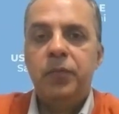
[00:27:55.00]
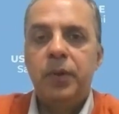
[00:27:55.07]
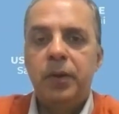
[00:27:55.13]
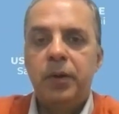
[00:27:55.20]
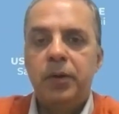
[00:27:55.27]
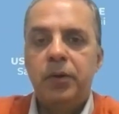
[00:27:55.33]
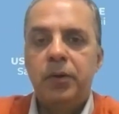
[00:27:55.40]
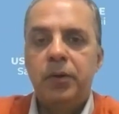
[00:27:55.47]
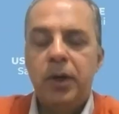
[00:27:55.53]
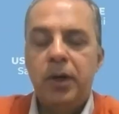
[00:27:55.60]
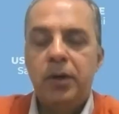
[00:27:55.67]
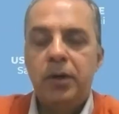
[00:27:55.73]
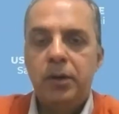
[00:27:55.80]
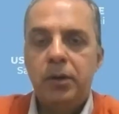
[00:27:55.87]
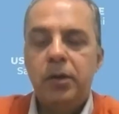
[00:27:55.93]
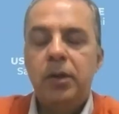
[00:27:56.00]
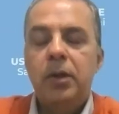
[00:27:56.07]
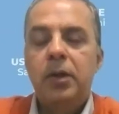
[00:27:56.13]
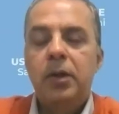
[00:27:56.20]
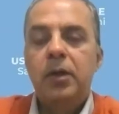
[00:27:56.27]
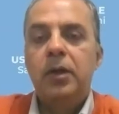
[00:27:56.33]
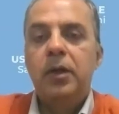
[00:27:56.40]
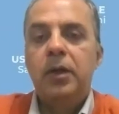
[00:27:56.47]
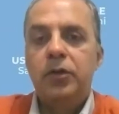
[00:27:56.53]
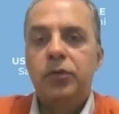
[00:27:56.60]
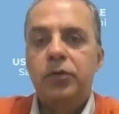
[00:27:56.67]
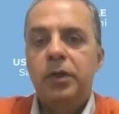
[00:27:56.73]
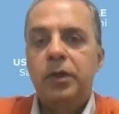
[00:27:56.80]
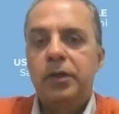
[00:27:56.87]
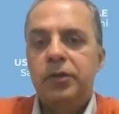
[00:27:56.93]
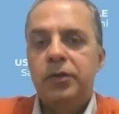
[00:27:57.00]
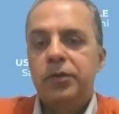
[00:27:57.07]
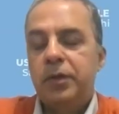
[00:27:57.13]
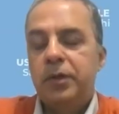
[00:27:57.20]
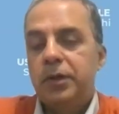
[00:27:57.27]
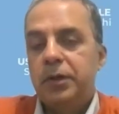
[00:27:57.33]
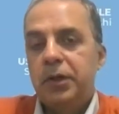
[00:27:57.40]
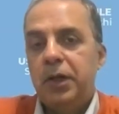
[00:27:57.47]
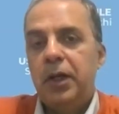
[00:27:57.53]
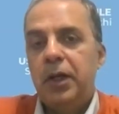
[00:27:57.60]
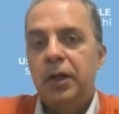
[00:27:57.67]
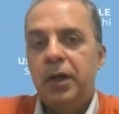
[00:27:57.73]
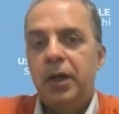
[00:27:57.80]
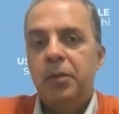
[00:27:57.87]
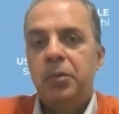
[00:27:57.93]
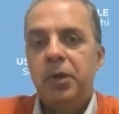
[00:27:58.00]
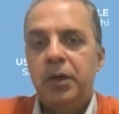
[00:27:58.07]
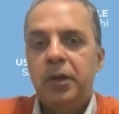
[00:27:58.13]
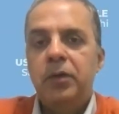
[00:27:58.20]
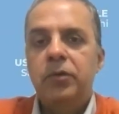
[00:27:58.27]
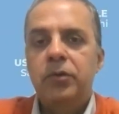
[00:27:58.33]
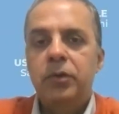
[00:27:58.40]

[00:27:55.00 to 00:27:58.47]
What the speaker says: handle as well as Telegram link.